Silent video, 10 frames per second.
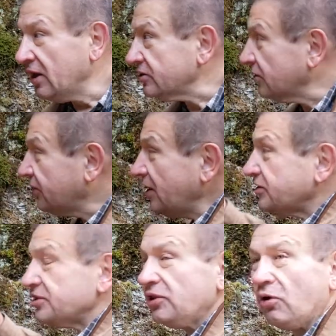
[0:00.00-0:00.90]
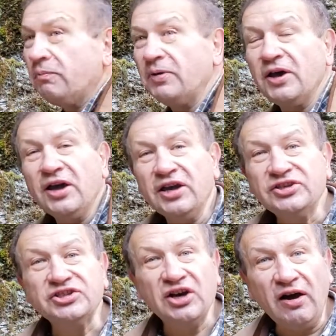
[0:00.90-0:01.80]
So that slope
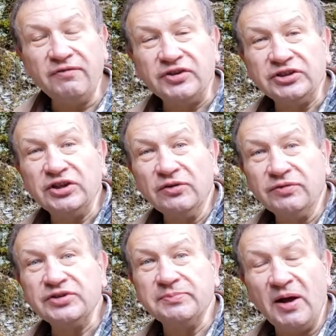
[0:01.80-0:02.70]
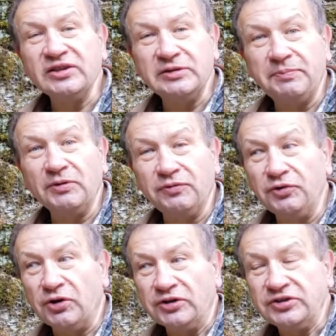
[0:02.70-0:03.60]
is covered with multiple
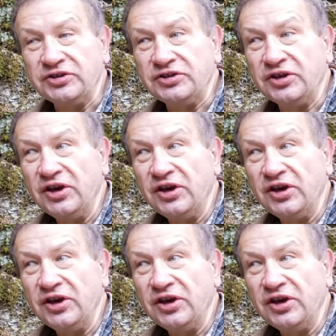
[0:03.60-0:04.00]
ferns.